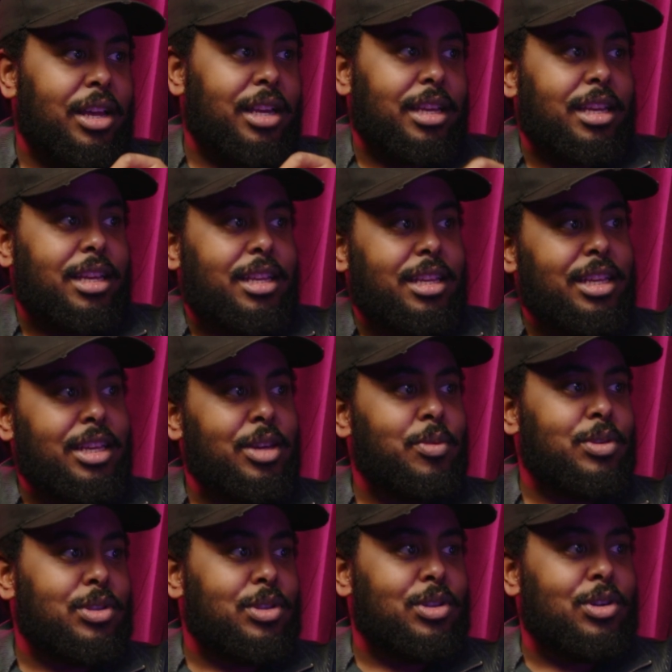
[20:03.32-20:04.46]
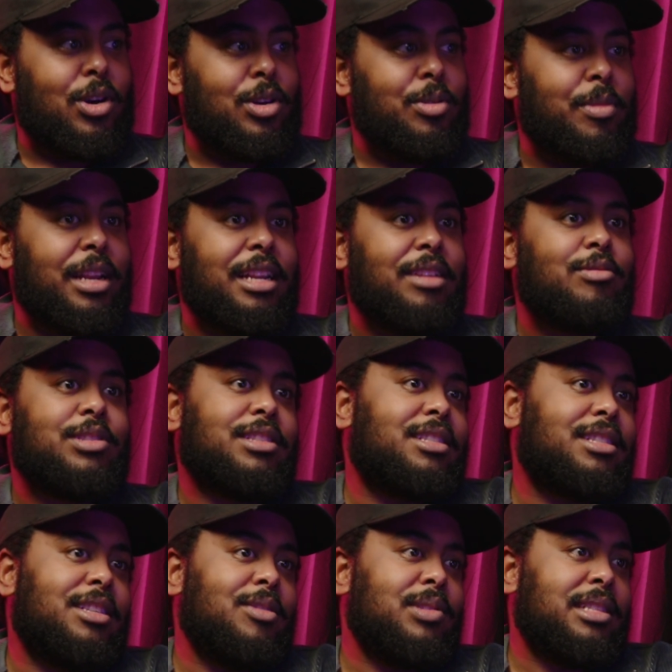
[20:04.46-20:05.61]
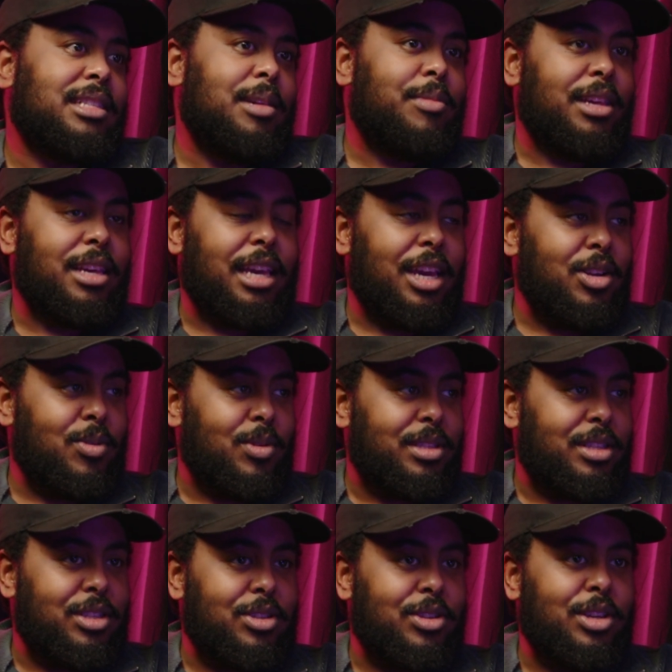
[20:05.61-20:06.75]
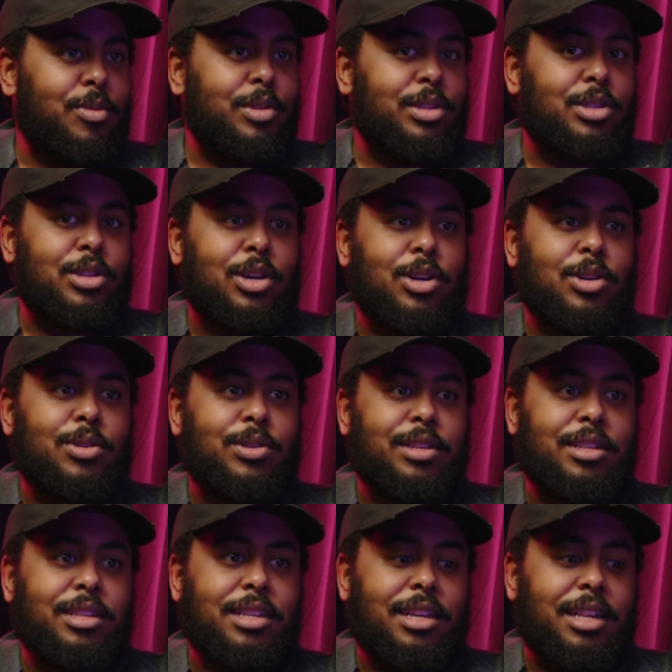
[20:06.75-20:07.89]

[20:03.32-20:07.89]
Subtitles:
of there. He was gone, man. And it was the same thing Kano wanted, you know. He wanted to go and